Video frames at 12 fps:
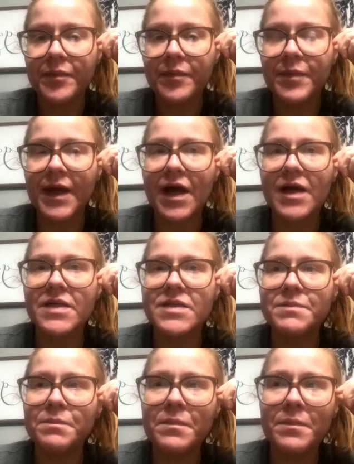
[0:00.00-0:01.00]

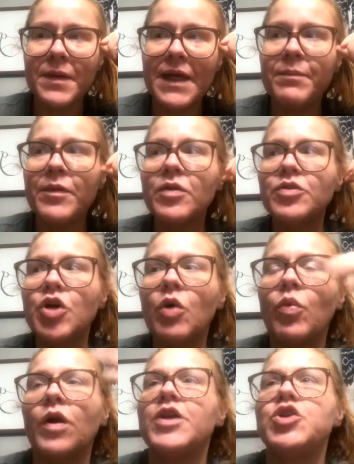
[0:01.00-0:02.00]
Because people don't
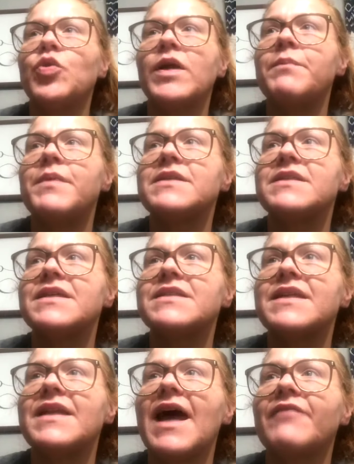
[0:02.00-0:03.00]
want to join a business
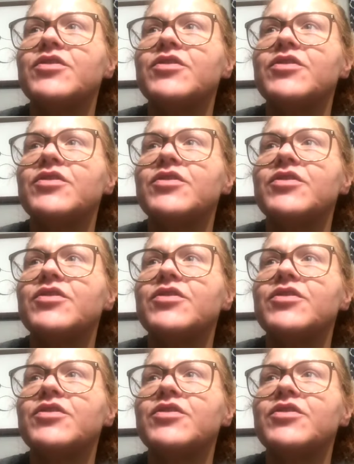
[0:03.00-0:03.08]
and have